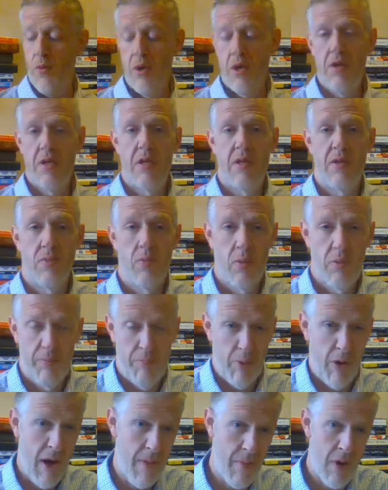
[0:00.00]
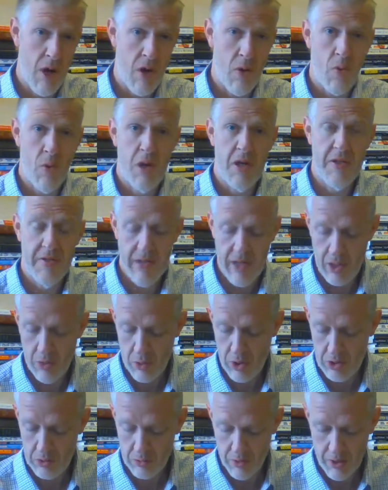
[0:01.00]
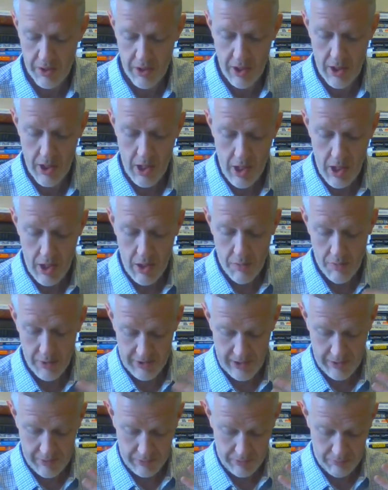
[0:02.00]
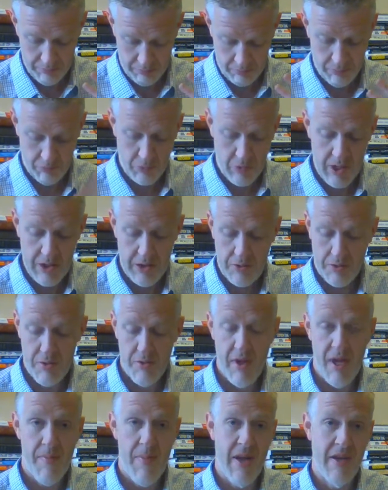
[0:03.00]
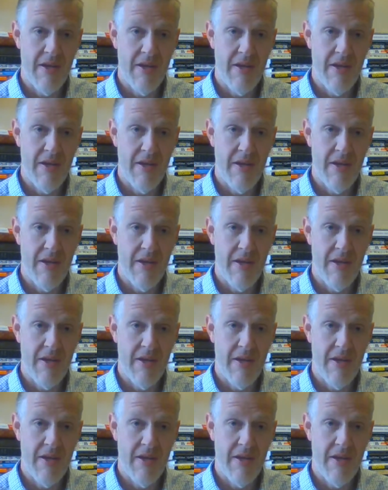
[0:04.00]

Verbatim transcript: one of these primary works that I worked with was I would read through them